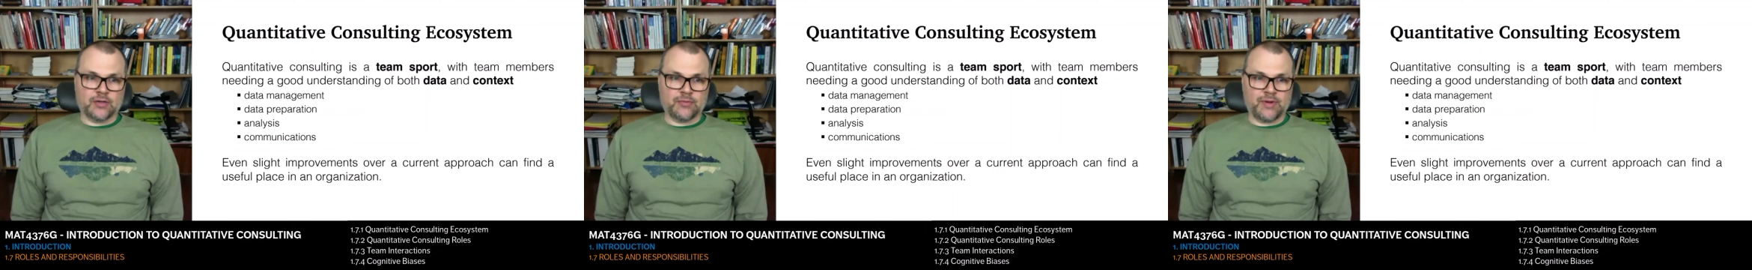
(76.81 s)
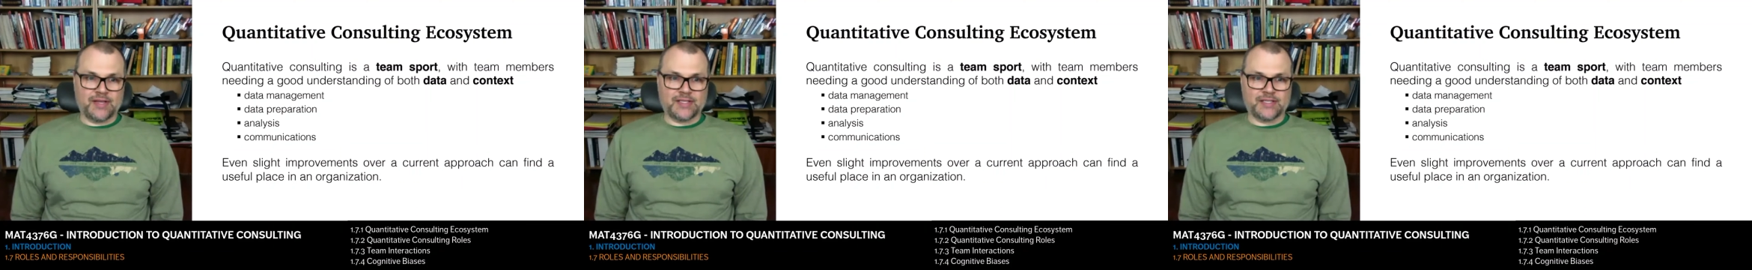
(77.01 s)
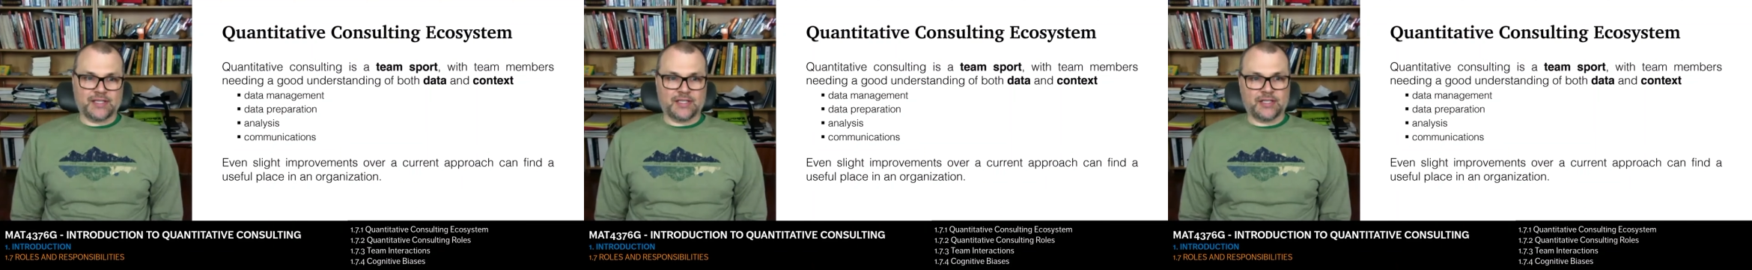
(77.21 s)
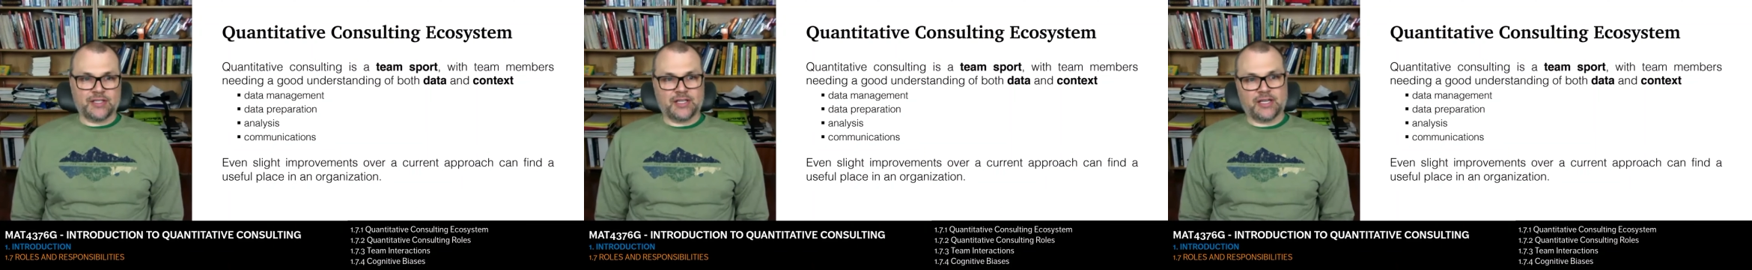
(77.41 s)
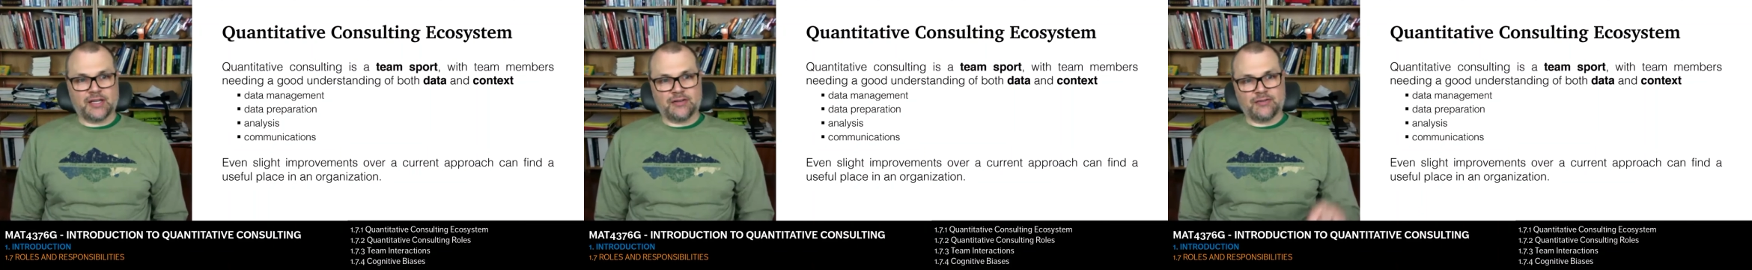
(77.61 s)
Basically, you
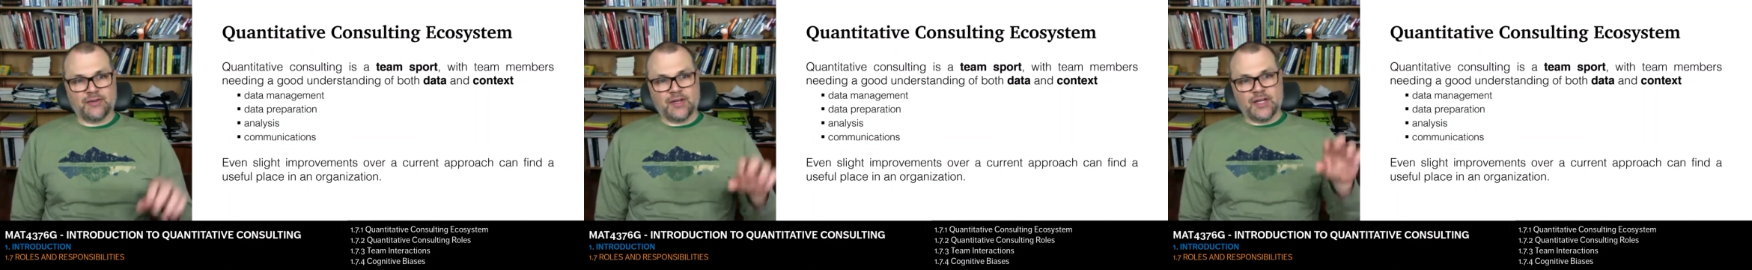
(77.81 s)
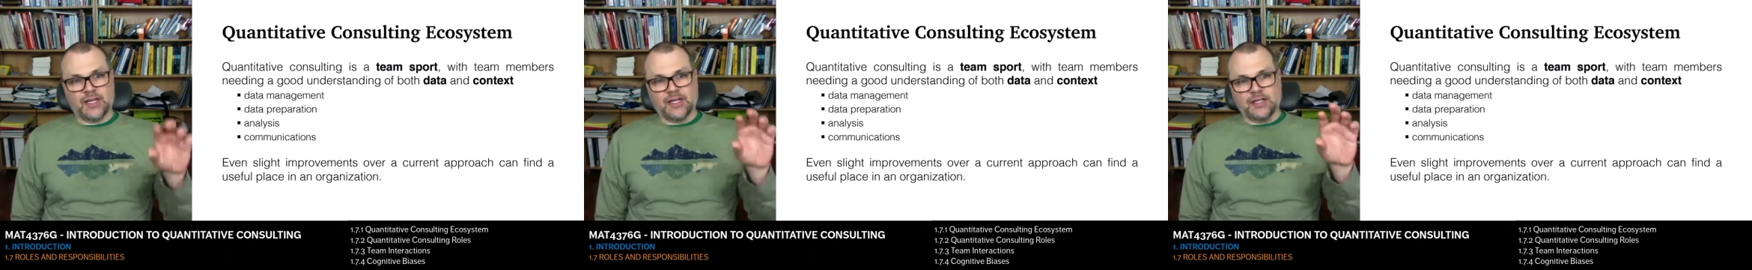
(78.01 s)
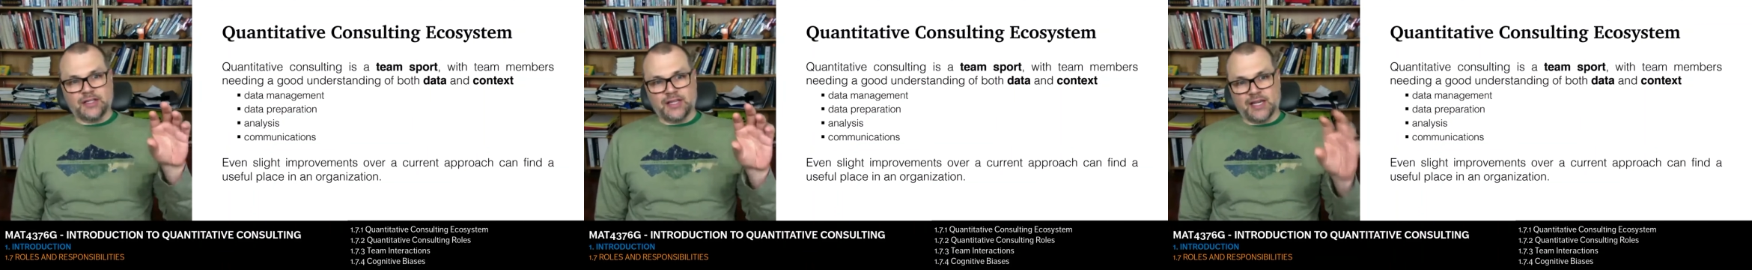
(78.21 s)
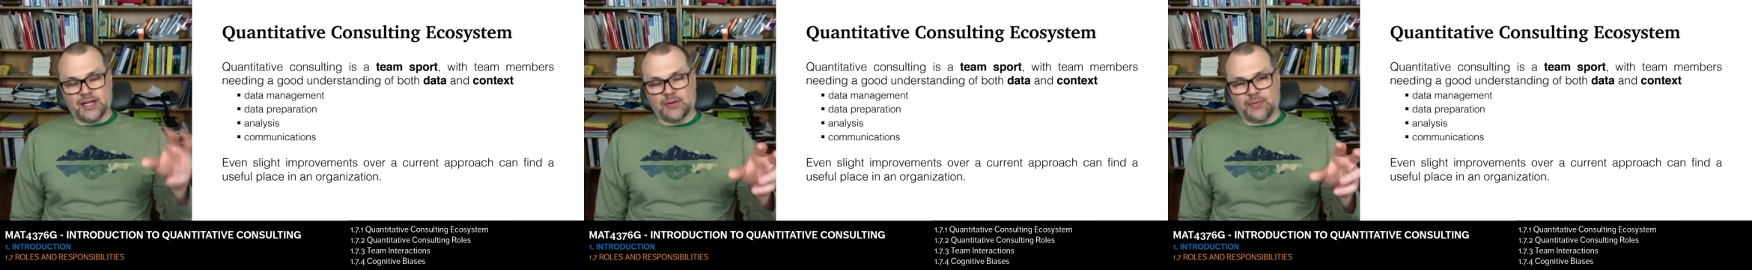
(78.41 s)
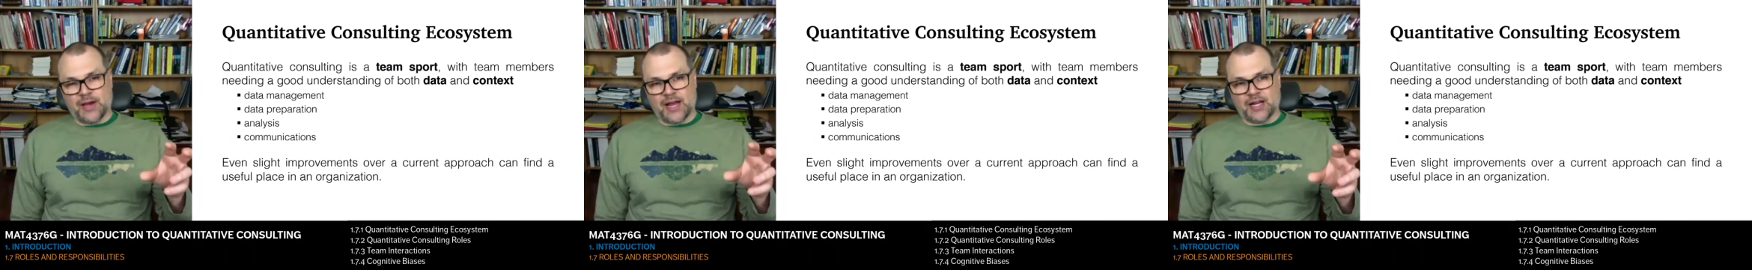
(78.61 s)
have data
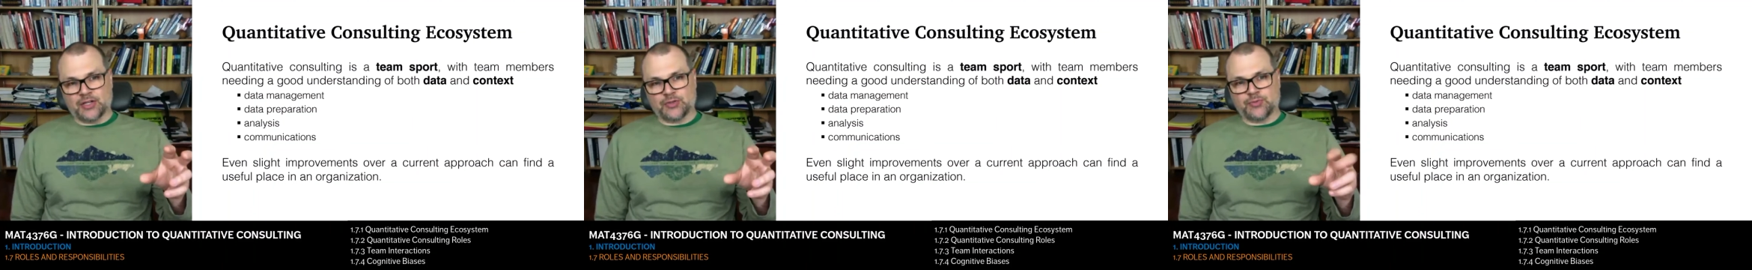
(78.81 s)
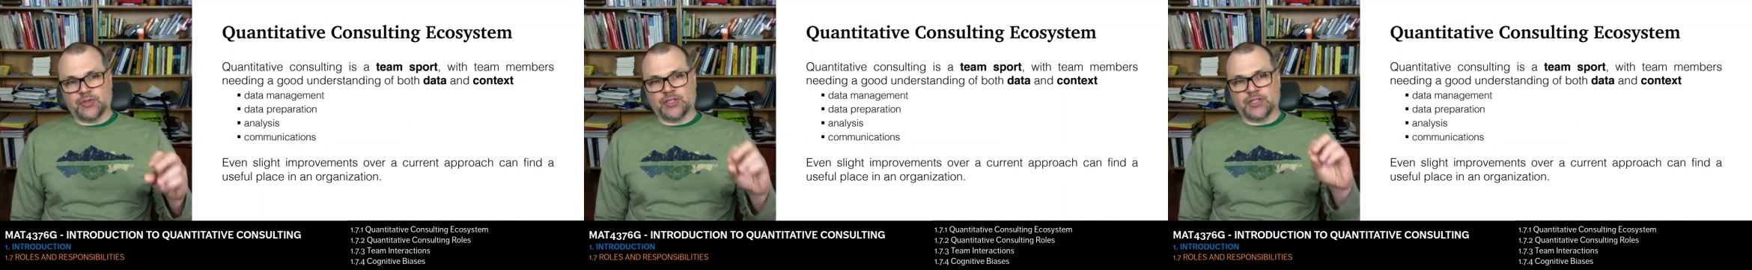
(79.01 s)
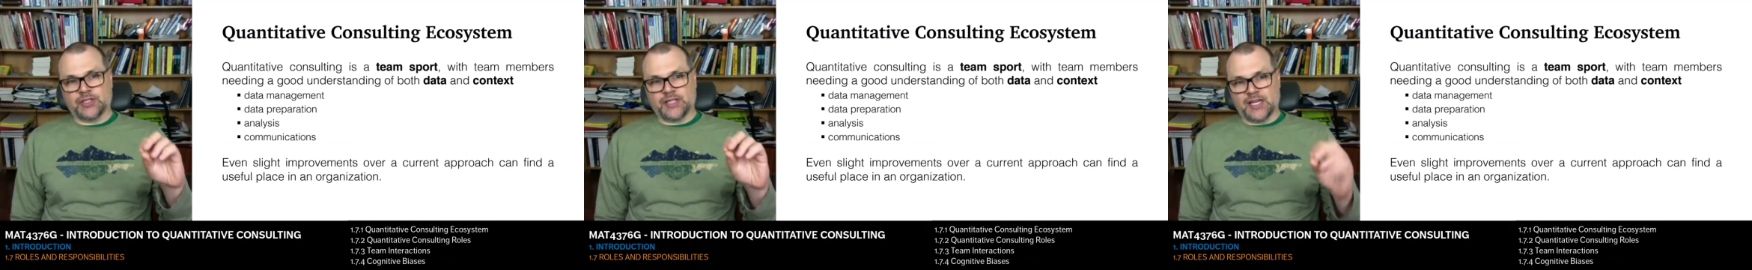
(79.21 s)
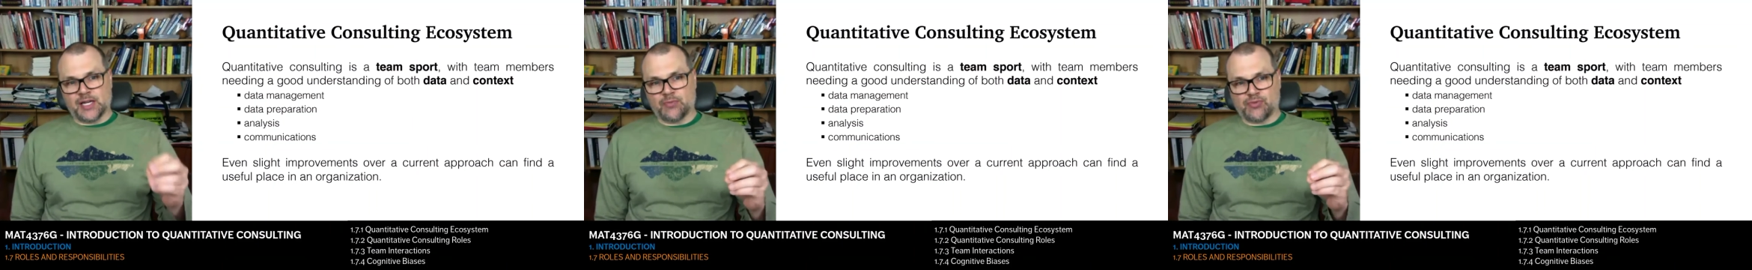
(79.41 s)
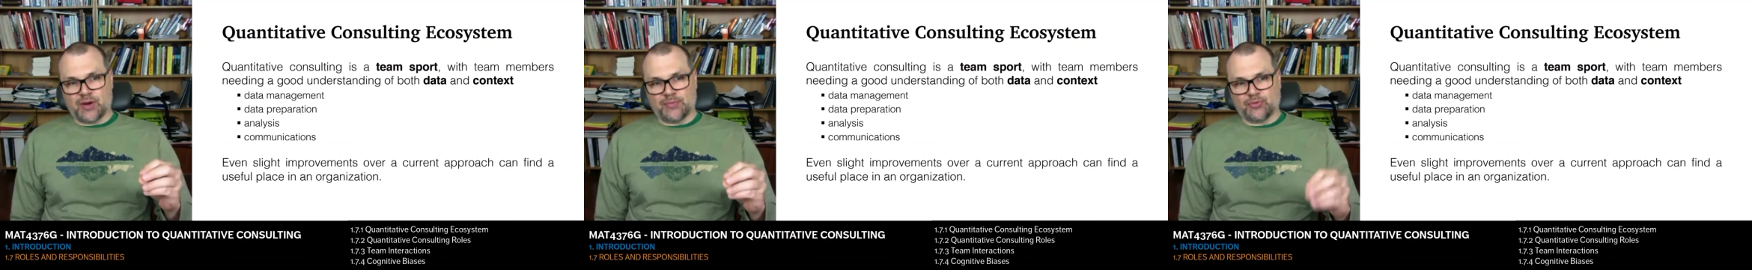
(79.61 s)
management, data
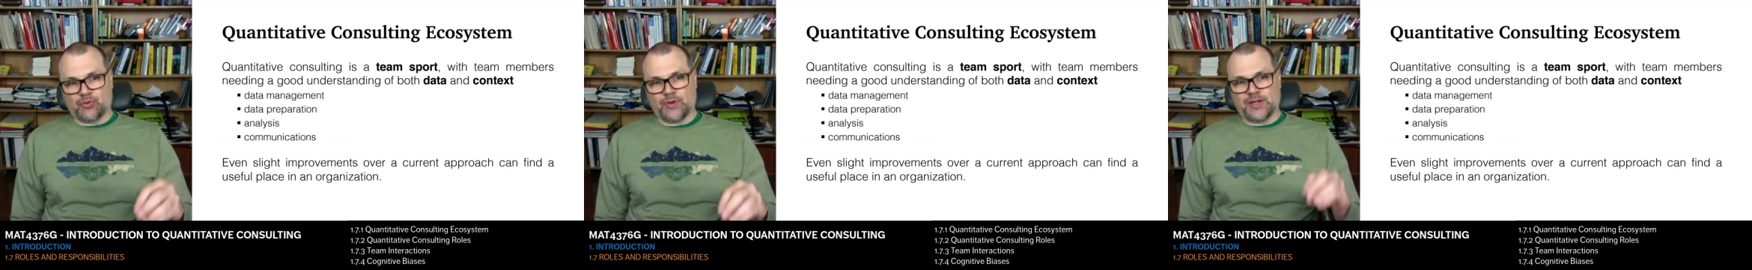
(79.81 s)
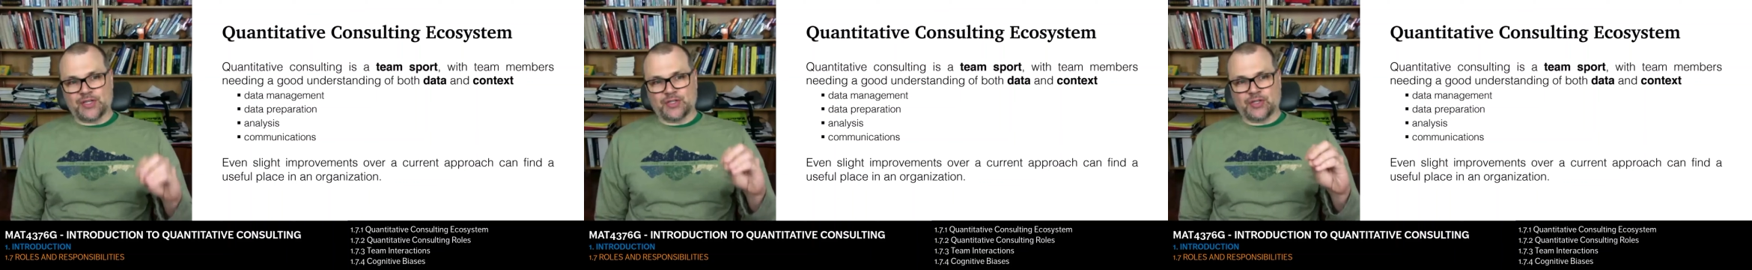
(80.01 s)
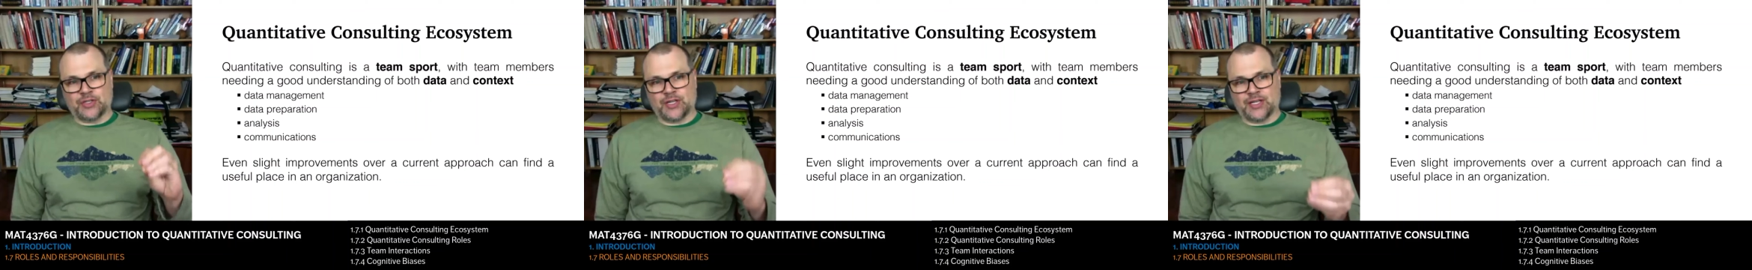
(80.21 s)
preparation,